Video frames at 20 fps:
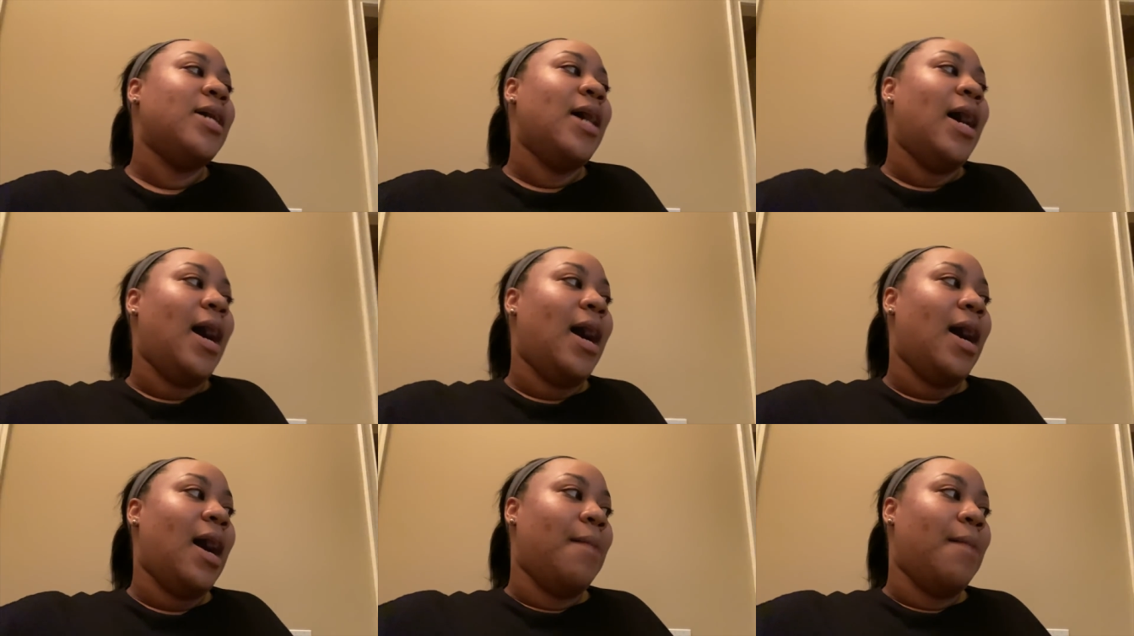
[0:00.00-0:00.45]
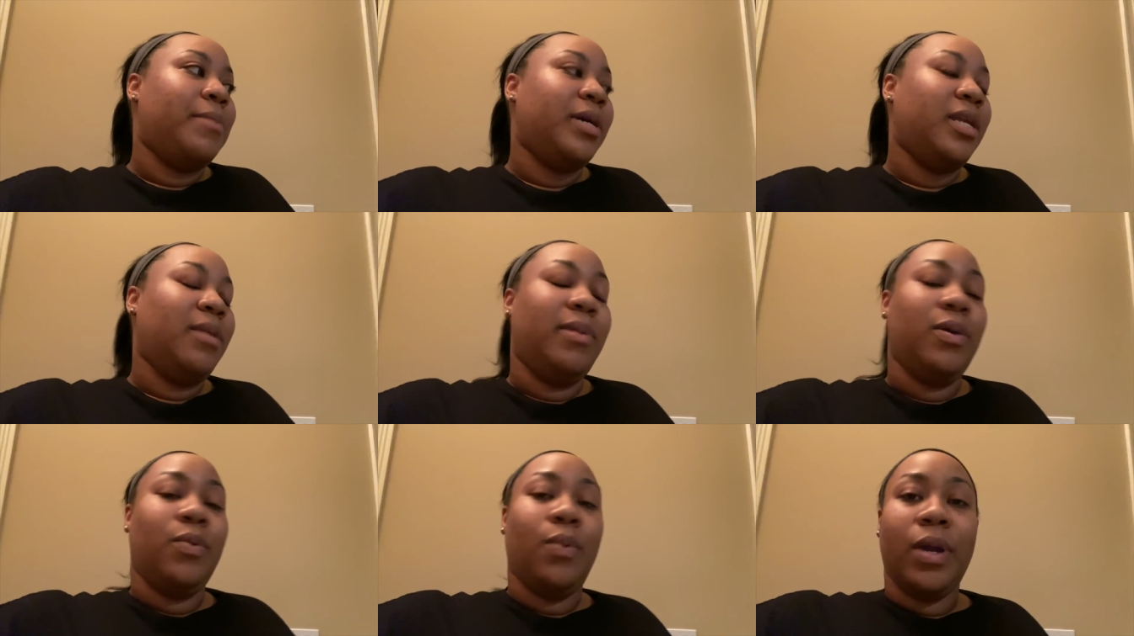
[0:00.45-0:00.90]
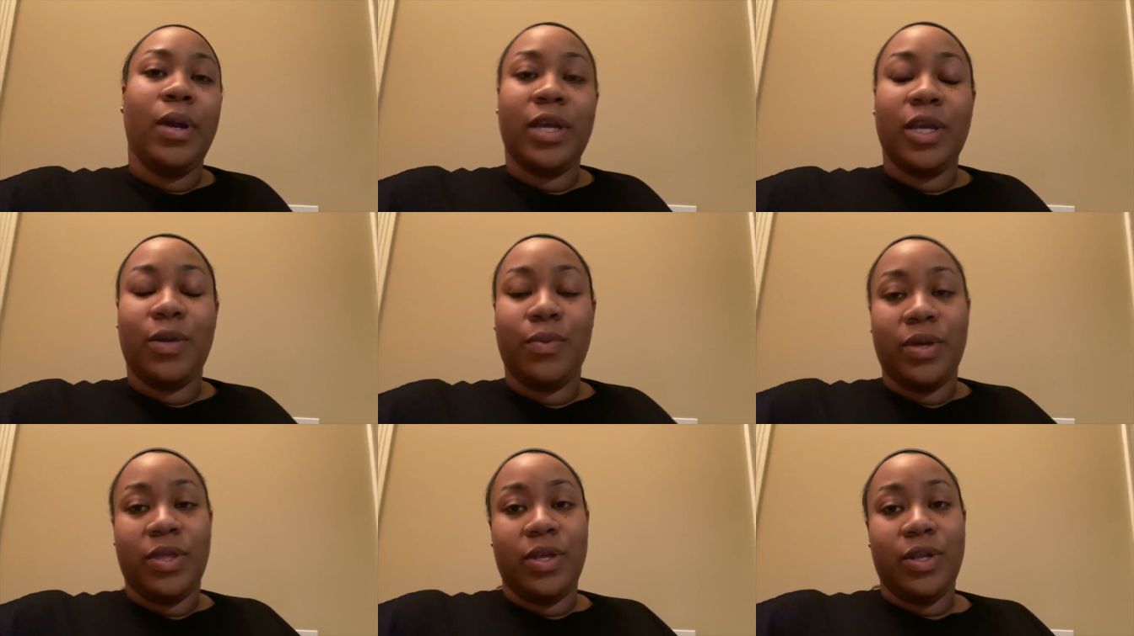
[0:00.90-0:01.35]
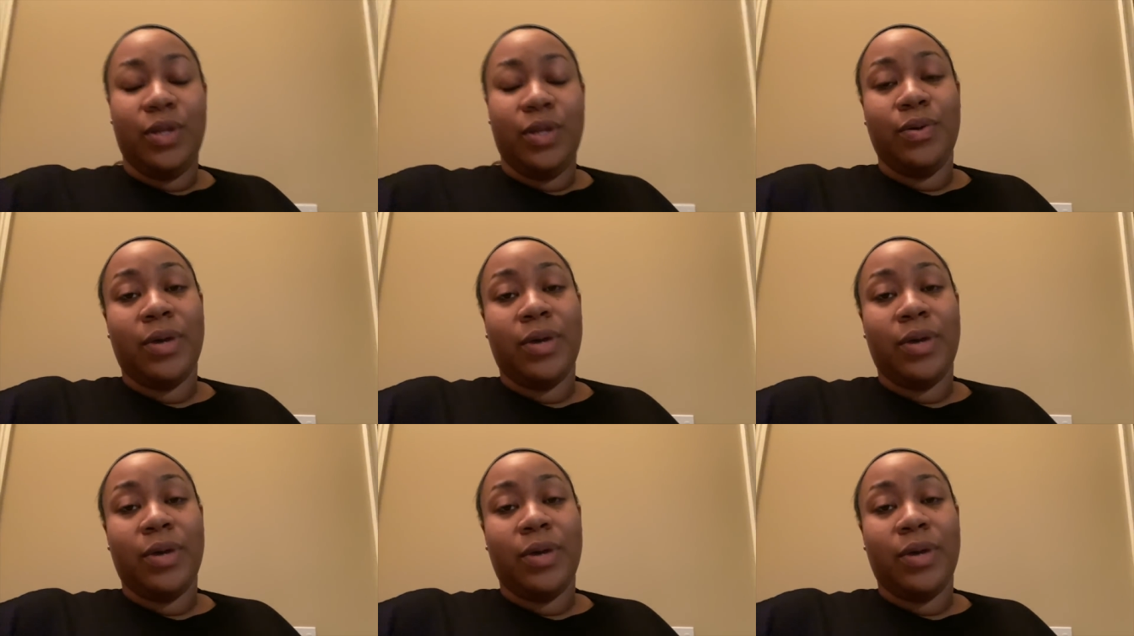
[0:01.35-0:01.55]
Uh, I'm going to be working with a new